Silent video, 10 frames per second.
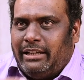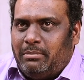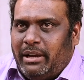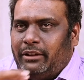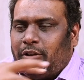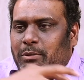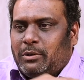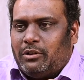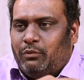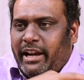did my
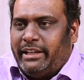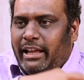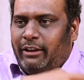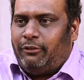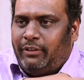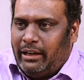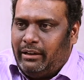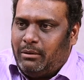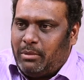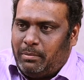introspection. Why did I
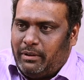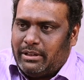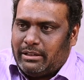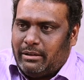fail in my previous